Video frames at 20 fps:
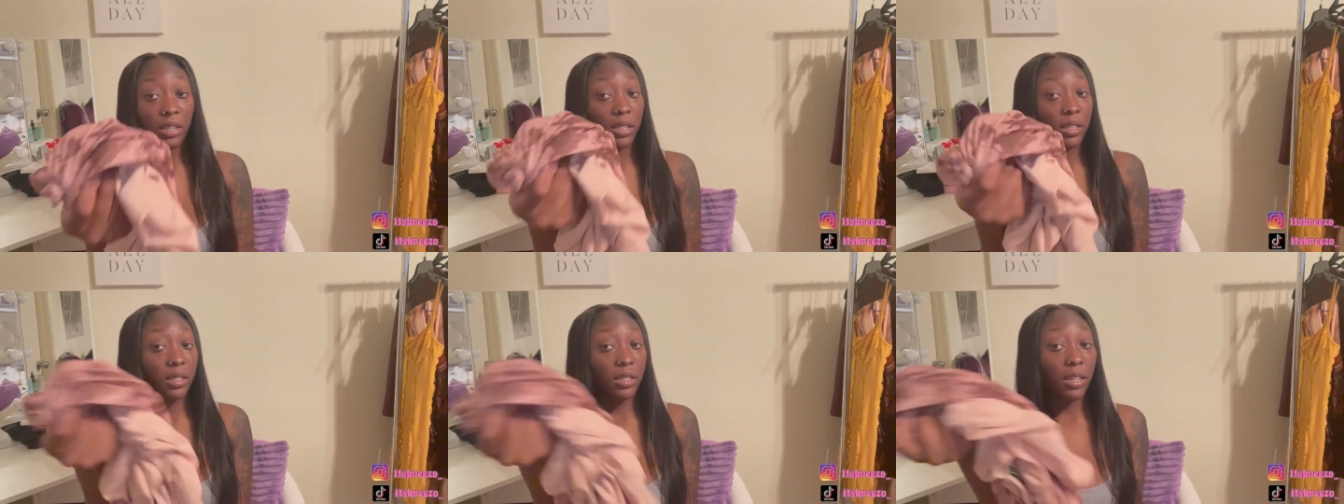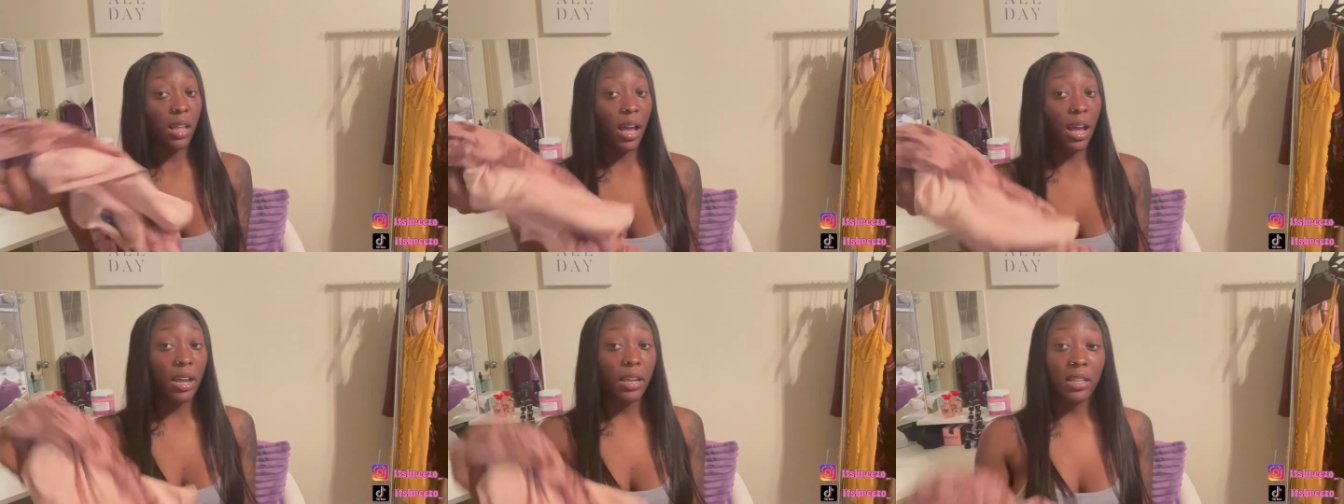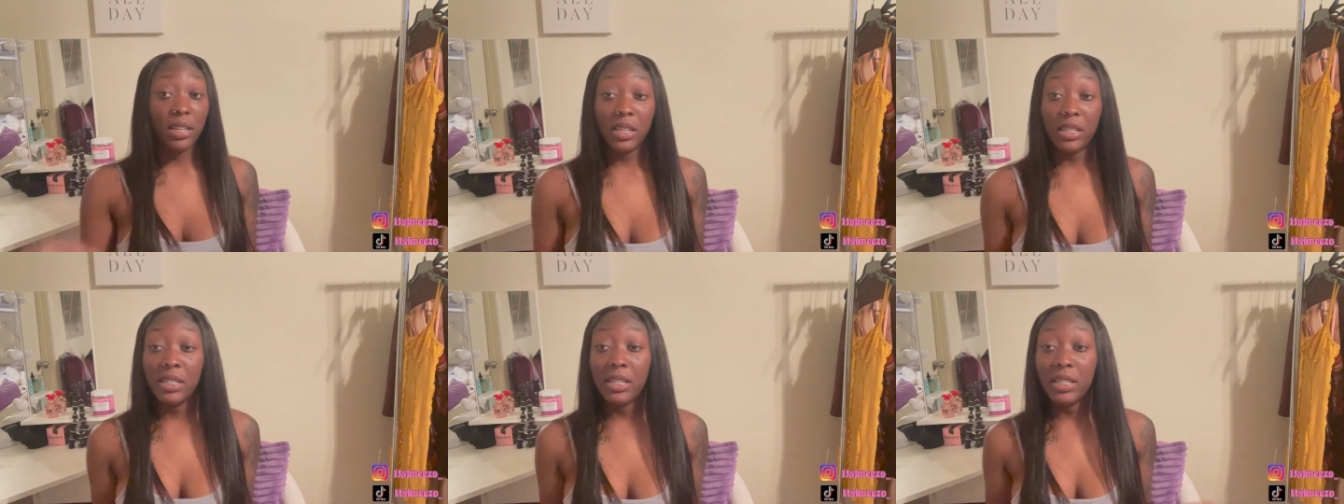
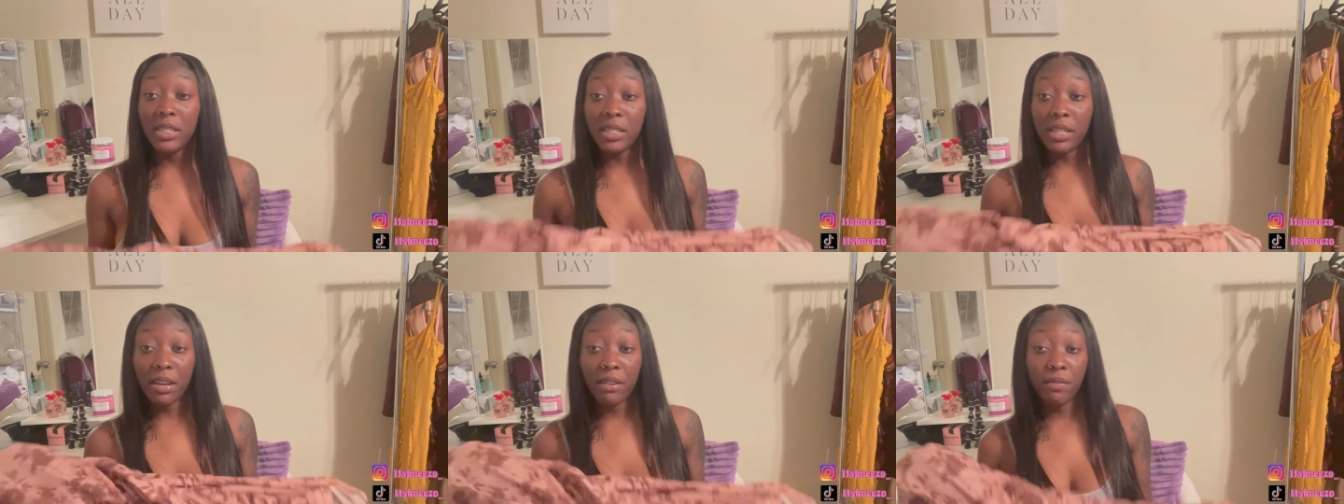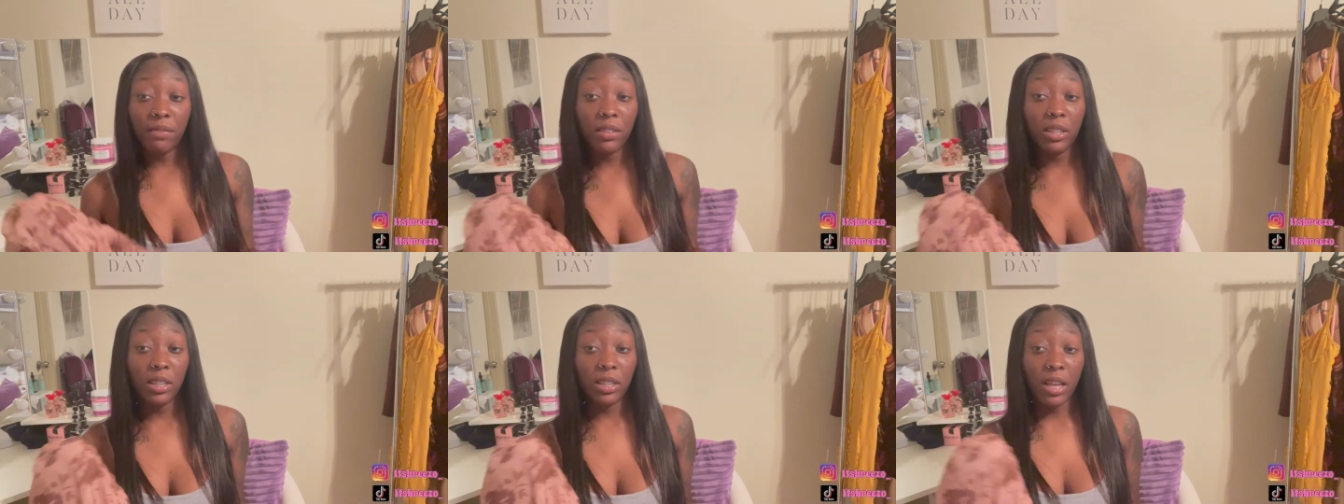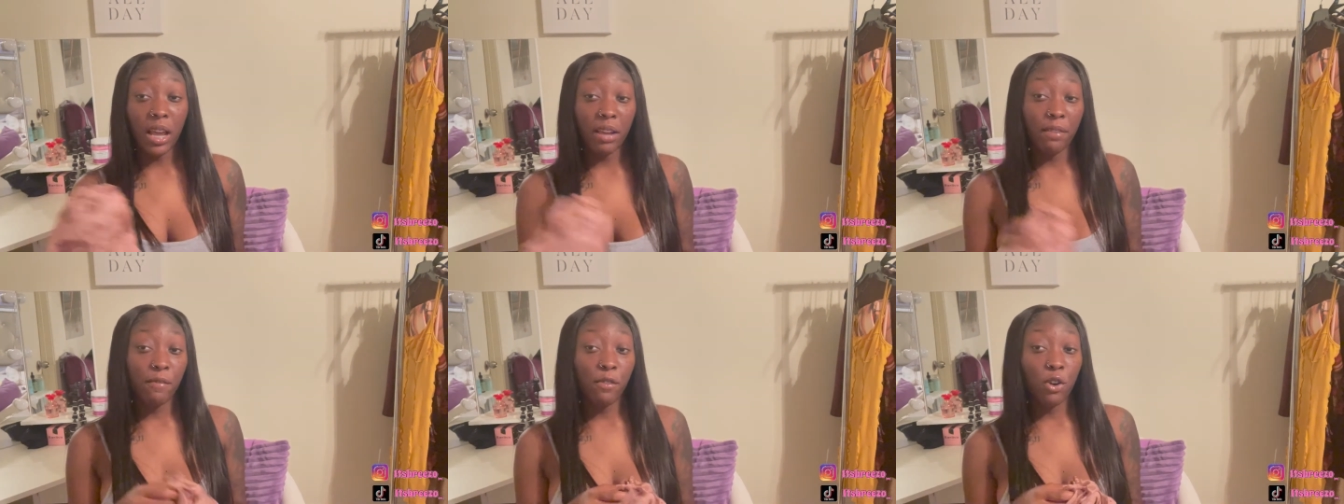Like, this is definitely
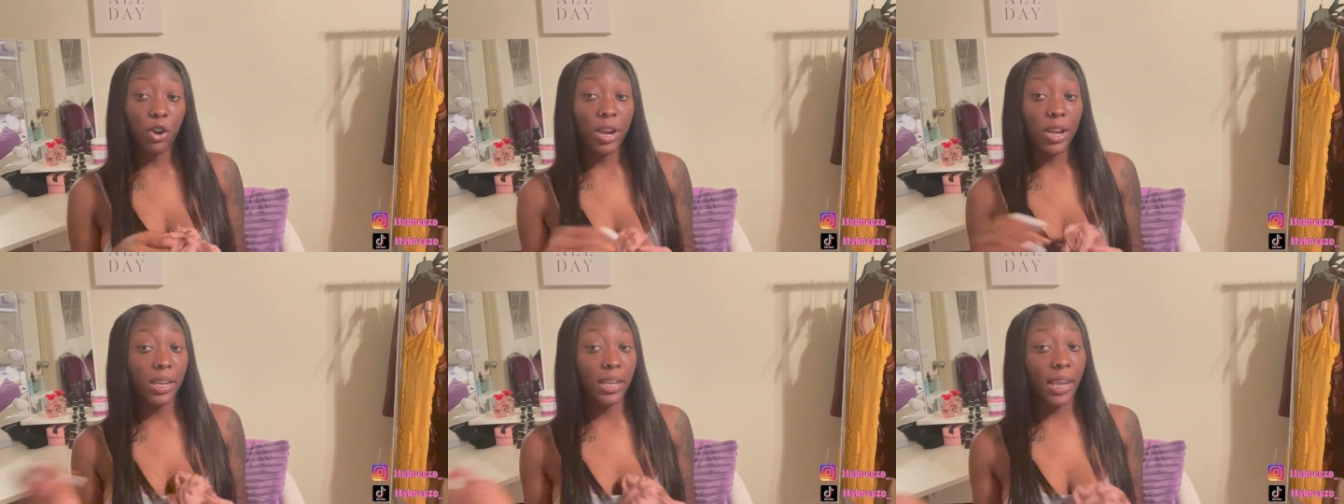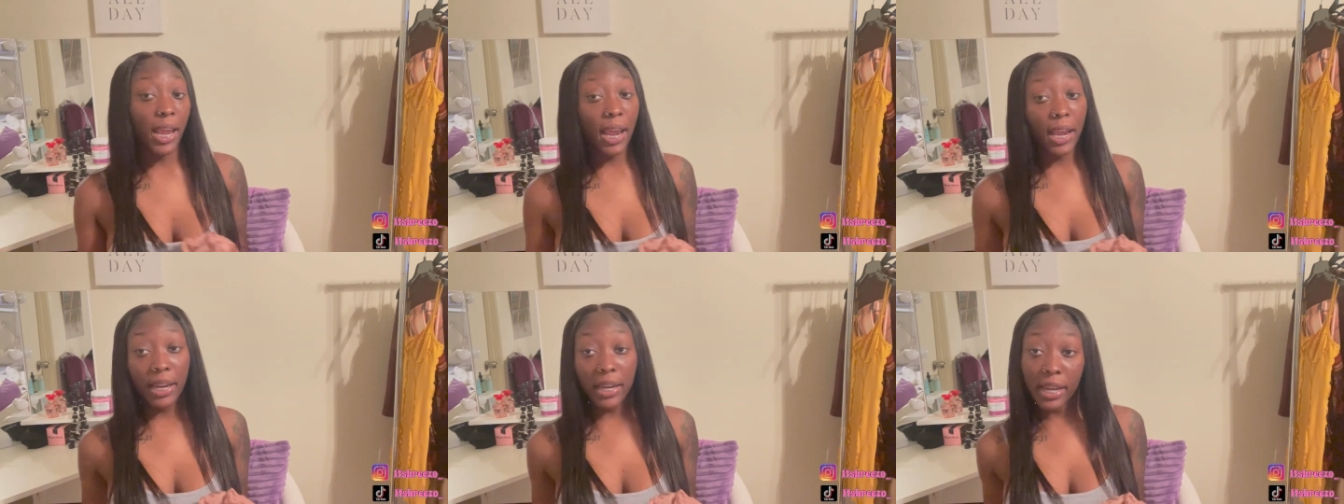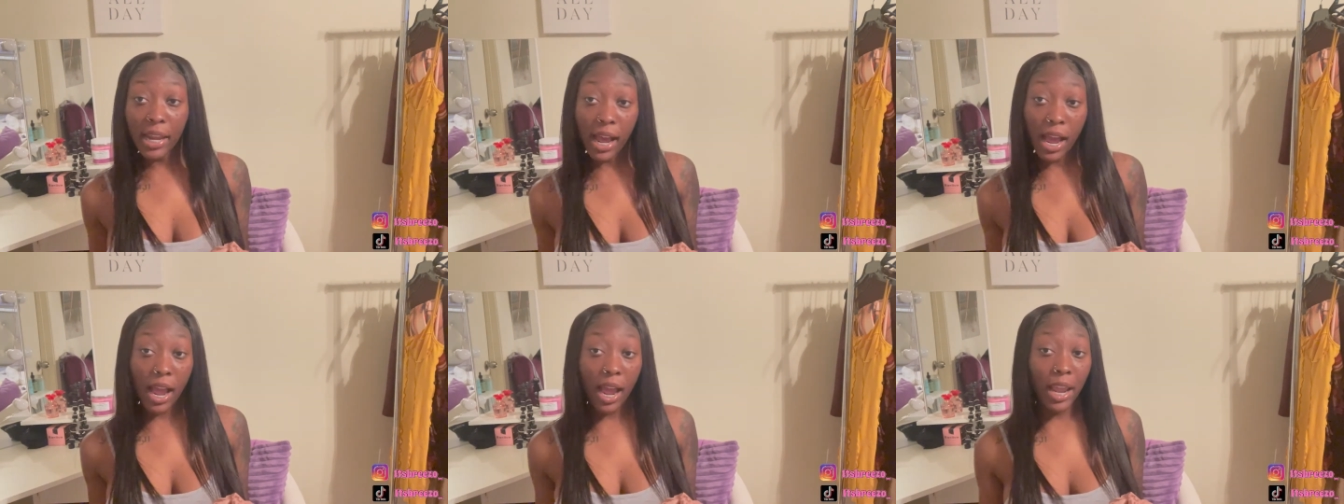like for a date
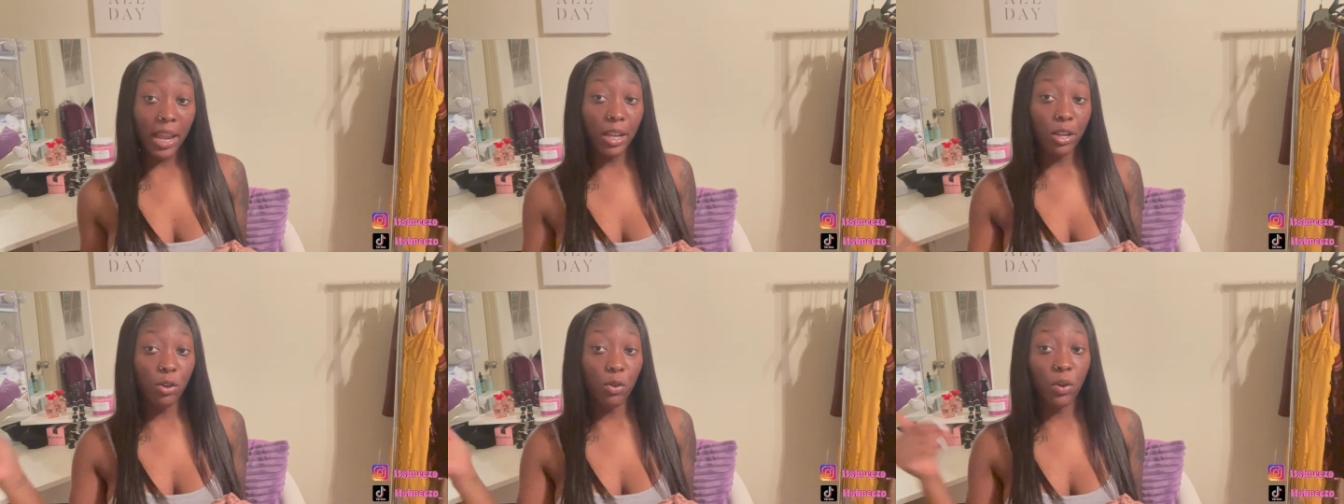night,